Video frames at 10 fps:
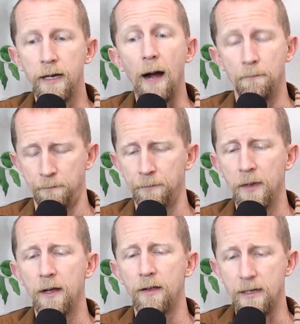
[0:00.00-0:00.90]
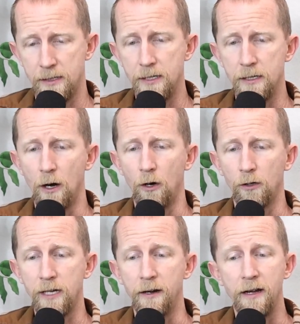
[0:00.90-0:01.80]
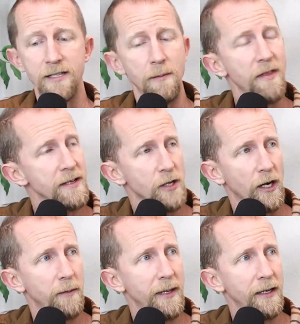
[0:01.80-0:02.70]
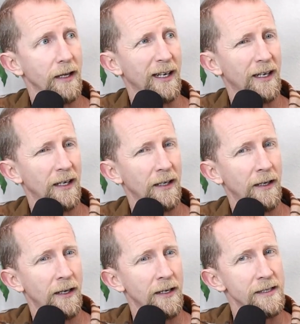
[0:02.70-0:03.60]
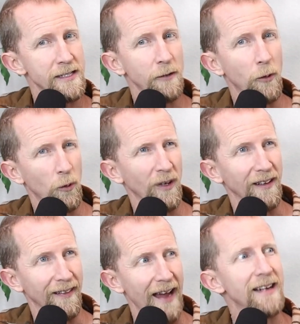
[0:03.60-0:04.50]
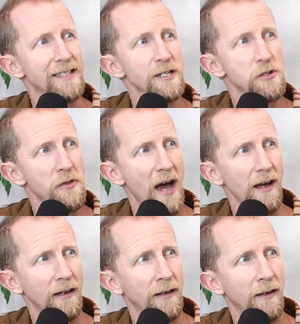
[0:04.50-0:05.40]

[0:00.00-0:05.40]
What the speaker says: Yeah, that's the article title. Now, some of these are going to be like, does anyone really like to do that?